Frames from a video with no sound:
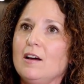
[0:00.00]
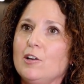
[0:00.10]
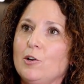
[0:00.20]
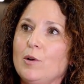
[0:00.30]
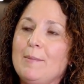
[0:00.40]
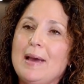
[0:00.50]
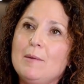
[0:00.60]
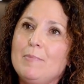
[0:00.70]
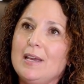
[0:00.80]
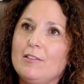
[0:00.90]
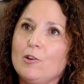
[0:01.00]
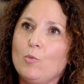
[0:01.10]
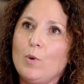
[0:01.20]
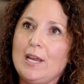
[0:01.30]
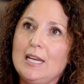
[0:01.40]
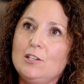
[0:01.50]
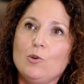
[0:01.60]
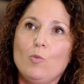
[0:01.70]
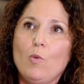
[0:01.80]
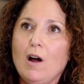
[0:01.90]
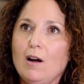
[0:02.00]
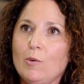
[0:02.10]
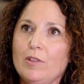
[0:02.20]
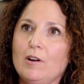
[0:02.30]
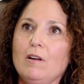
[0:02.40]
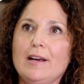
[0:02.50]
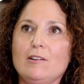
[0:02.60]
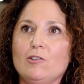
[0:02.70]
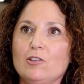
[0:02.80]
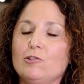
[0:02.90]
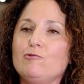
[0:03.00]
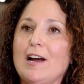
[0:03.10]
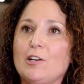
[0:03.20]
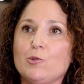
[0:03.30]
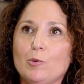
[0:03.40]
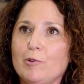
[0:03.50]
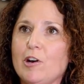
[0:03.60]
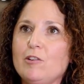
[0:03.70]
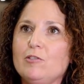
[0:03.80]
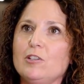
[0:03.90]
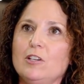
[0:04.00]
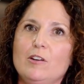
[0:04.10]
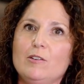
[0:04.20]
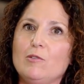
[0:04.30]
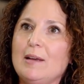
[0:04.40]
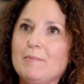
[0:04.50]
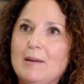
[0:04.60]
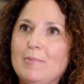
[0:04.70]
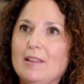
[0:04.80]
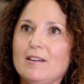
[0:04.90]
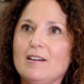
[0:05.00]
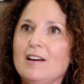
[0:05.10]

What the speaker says: It may be that we need to work with the client on a gradual approach. It may be that